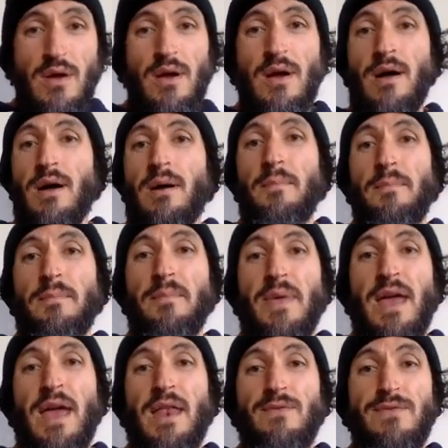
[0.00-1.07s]

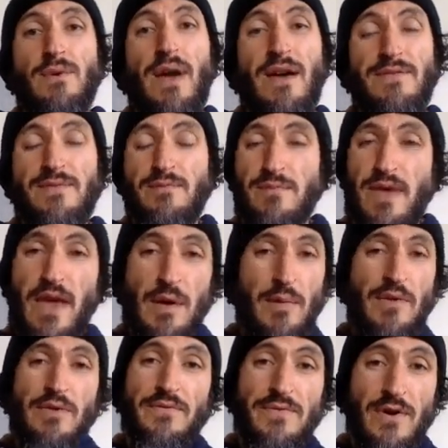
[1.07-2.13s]
And if you have some game
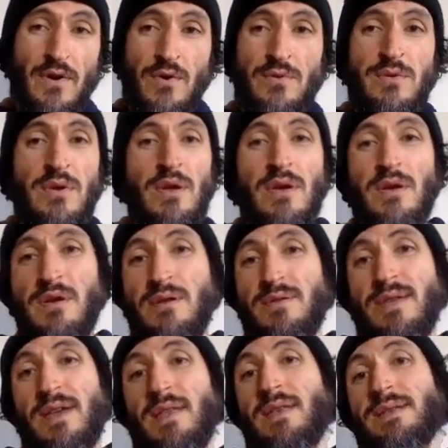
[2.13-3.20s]
on the phone,
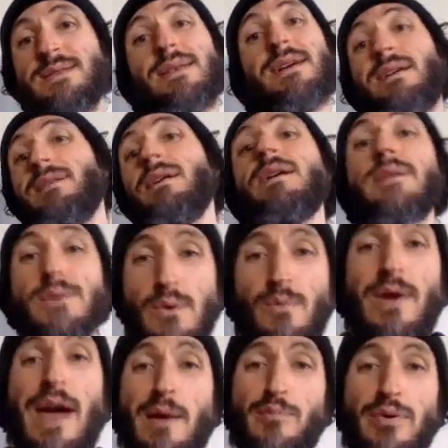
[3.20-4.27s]
then it's a
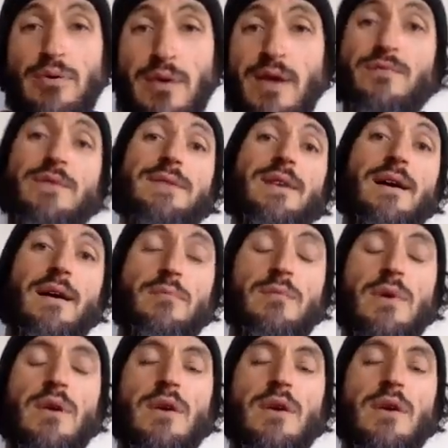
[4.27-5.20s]
wrap every time.